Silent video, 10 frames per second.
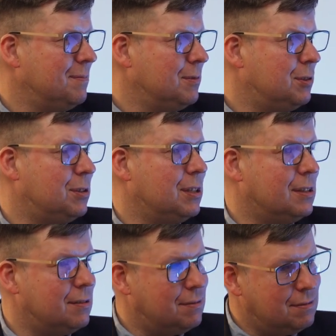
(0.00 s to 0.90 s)
So
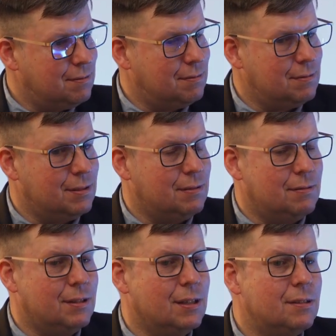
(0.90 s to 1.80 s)
there
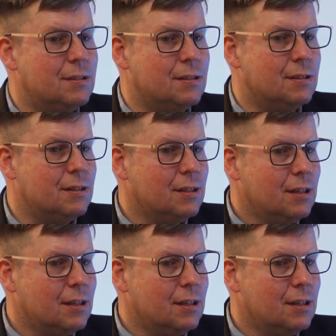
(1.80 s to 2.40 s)
is a